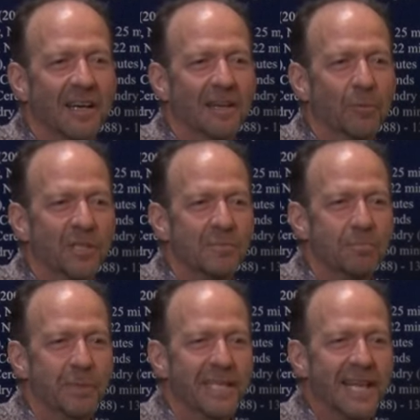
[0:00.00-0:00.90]
which
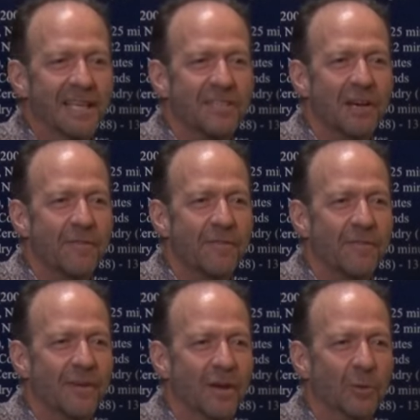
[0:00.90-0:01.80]
beat a tough
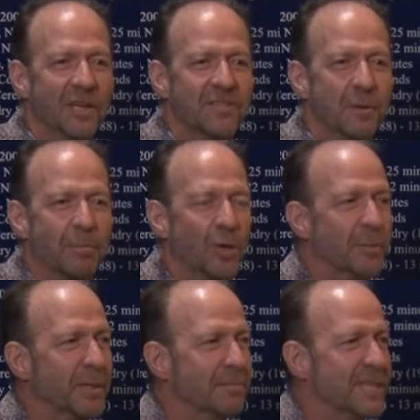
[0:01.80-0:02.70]
Odessa
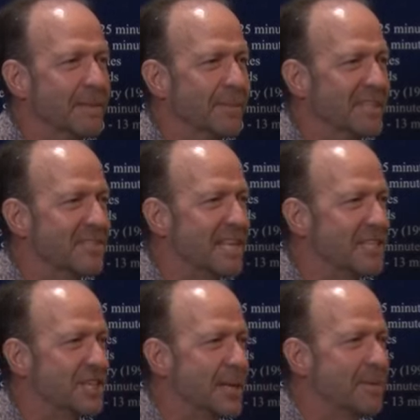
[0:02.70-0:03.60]
Permian team in the state
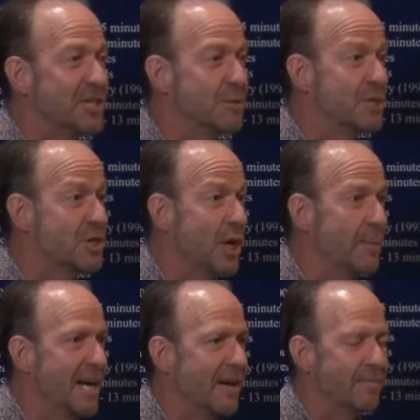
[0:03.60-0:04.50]
championship shut
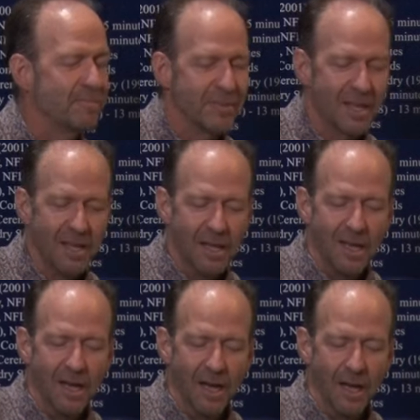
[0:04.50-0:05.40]
them out.
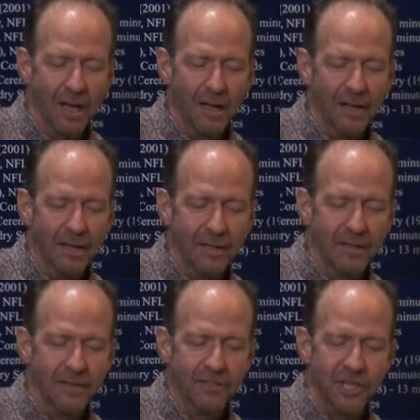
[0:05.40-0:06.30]
Uh,
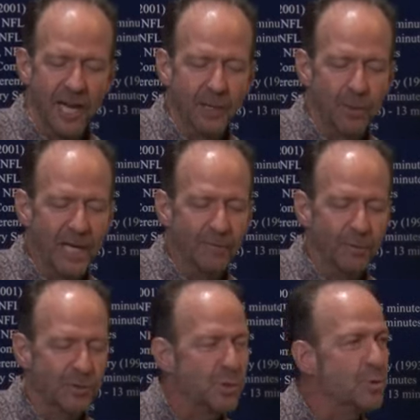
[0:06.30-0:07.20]
Johnny ran
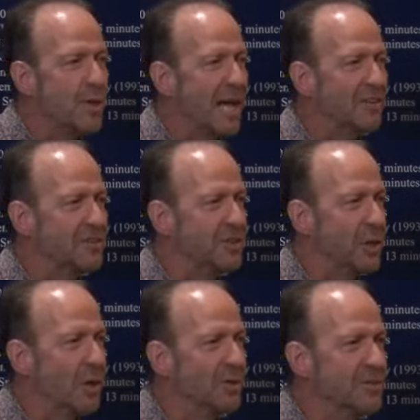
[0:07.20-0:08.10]
for 2,000
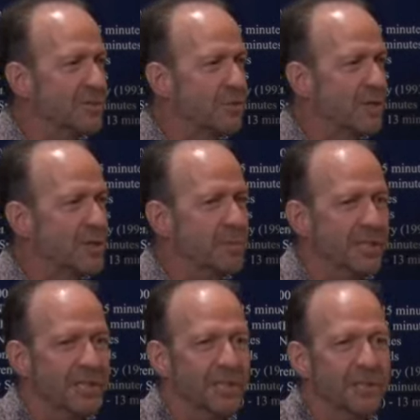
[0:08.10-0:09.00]
yards his
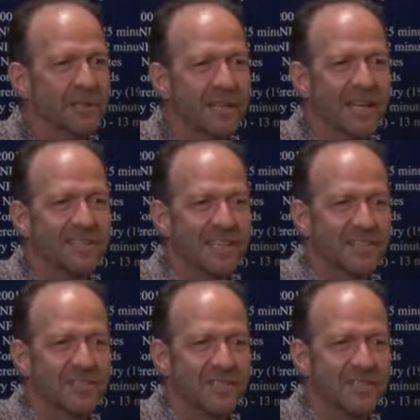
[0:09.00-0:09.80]
freshman year at Texas